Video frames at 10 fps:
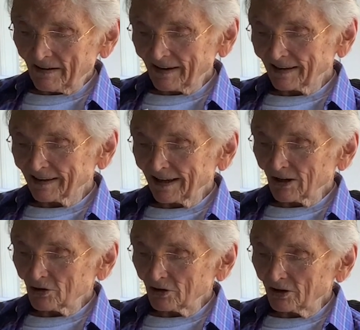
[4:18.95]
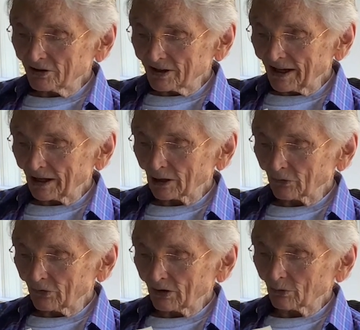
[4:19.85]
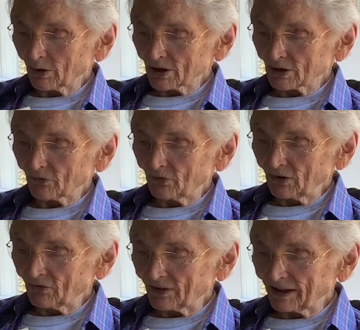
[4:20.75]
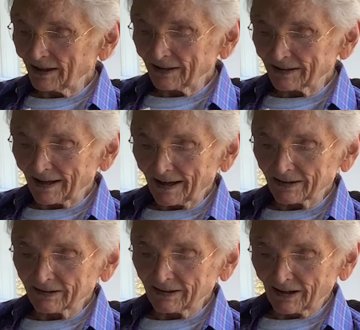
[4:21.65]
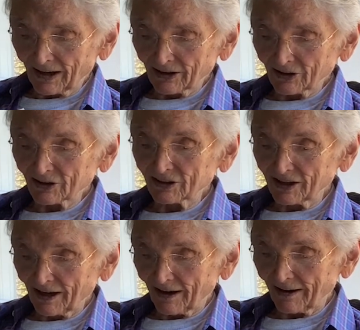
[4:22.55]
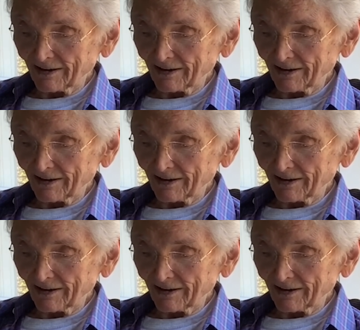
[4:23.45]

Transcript: and kissed your tail if it wasn't $15,000 cash.